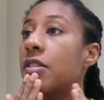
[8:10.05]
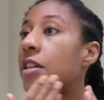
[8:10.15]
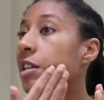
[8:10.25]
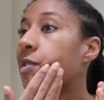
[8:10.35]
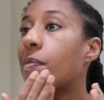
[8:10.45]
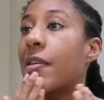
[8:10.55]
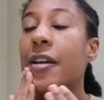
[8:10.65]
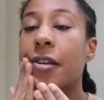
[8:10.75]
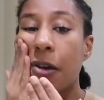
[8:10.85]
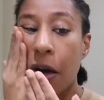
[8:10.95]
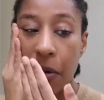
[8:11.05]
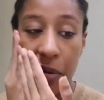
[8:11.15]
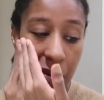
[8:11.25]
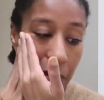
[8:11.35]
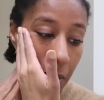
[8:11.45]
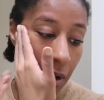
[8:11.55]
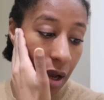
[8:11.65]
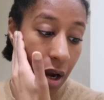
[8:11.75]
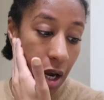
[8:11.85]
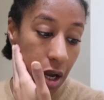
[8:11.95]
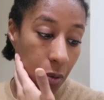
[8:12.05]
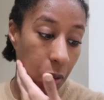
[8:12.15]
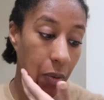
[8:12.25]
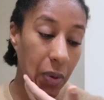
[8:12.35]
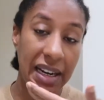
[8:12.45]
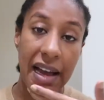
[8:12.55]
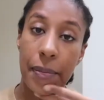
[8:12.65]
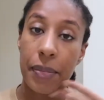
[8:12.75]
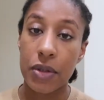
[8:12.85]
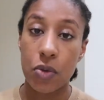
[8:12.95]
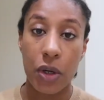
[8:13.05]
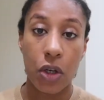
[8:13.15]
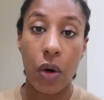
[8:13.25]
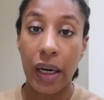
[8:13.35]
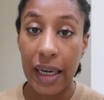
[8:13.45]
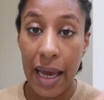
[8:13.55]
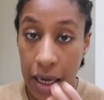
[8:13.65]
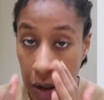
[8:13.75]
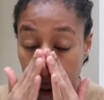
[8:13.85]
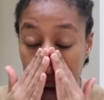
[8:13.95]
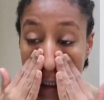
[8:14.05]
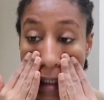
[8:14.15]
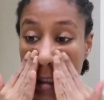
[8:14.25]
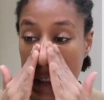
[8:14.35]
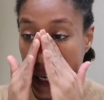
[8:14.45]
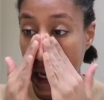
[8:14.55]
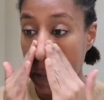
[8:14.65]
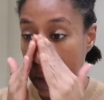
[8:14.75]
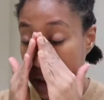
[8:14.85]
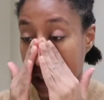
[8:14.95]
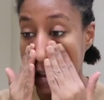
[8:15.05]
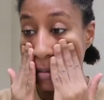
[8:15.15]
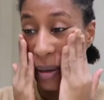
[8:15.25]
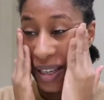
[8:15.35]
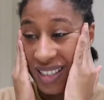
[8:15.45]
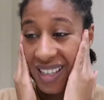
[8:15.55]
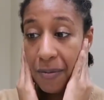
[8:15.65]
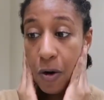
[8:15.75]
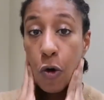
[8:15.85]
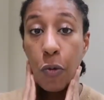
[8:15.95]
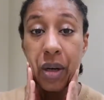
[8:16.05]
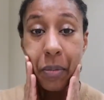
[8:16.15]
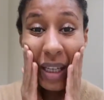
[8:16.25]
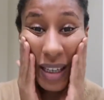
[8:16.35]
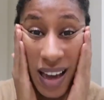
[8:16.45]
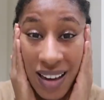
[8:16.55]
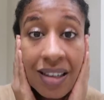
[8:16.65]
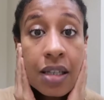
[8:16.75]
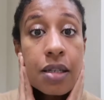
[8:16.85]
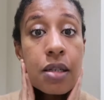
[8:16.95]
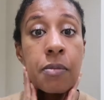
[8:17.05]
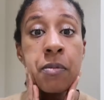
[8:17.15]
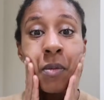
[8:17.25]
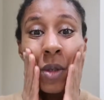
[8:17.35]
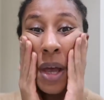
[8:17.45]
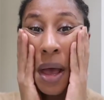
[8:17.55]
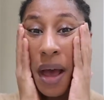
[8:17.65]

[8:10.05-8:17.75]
She explained how what happens when you are angry. She explained some coping mechanisms.